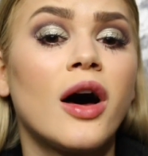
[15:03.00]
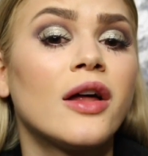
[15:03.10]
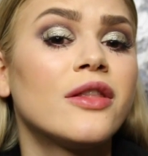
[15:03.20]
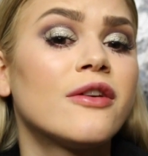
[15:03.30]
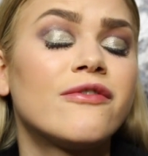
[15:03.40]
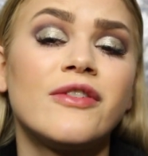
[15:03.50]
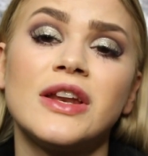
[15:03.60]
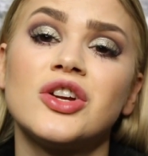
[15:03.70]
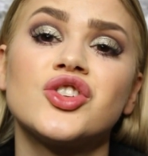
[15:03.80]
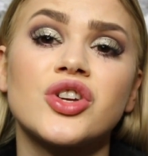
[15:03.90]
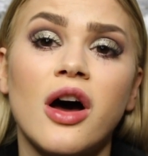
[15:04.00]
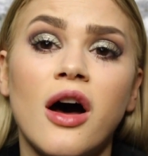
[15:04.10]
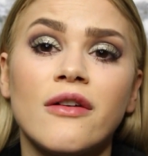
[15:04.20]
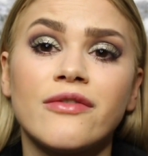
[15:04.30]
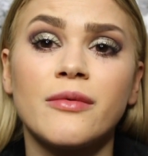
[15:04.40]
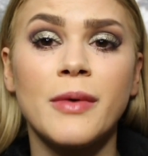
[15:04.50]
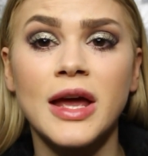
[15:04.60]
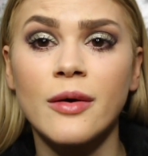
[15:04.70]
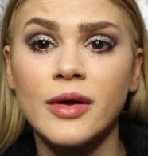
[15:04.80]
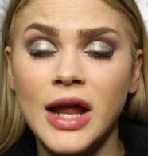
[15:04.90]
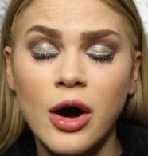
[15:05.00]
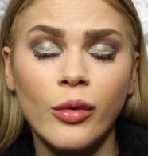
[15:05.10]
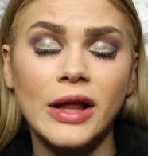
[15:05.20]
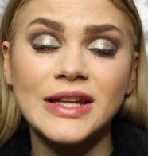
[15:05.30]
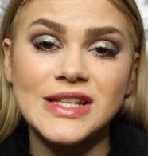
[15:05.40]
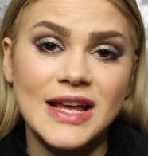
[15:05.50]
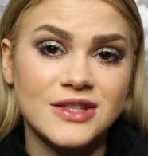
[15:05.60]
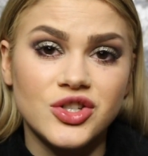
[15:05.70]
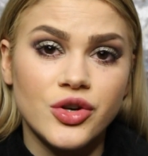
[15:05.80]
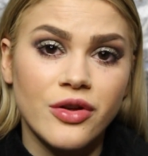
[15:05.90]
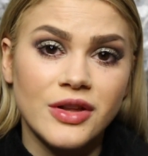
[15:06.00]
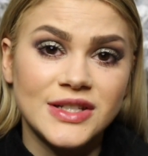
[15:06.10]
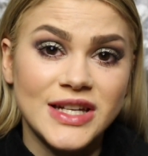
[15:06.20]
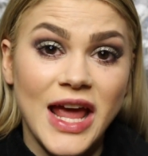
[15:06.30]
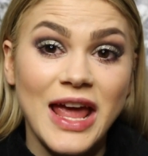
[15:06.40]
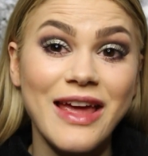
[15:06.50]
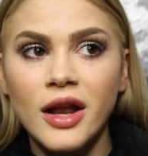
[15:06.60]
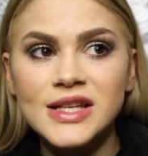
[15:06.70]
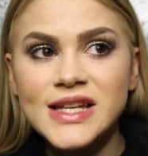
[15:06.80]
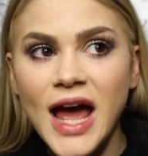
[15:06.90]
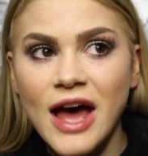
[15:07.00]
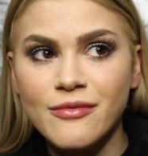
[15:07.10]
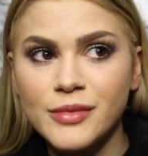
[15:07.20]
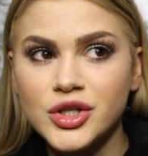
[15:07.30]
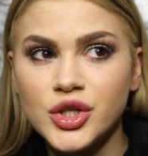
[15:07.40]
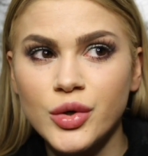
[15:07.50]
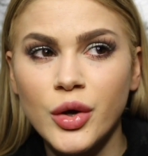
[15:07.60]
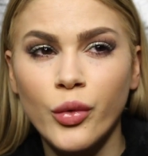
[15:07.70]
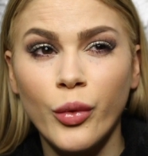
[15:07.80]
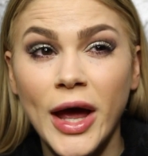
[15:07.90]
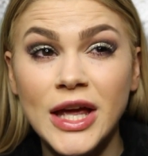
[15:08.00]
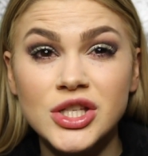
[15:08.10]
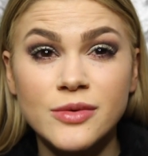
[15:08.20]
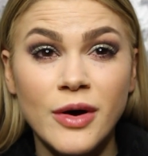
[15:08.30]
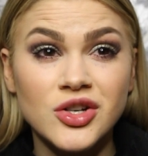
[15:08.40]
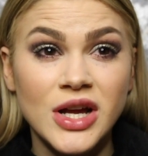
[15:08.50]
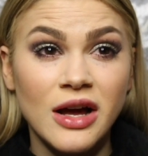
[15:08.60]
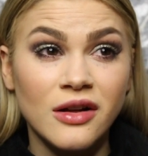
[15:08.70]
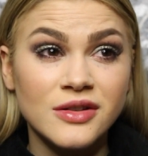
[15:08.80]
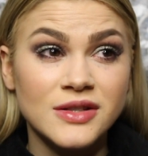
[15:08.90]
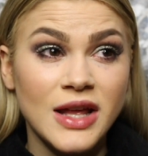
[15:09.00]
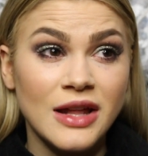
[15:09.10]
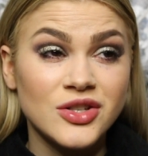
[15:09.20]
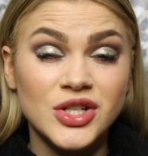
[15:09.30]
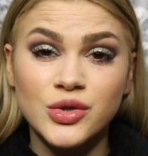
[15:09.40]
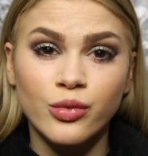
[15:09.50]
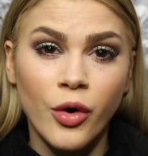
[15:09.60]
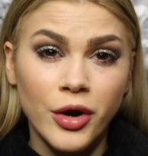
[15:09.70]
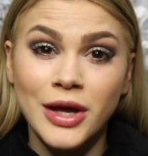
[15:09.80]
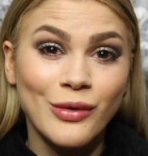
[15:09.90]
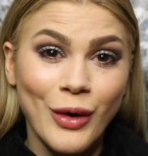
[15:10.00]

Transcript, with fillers: on the finish of the makeup and how well it's lasted during the day. Honestly, I haven't been doing way too much else than just working,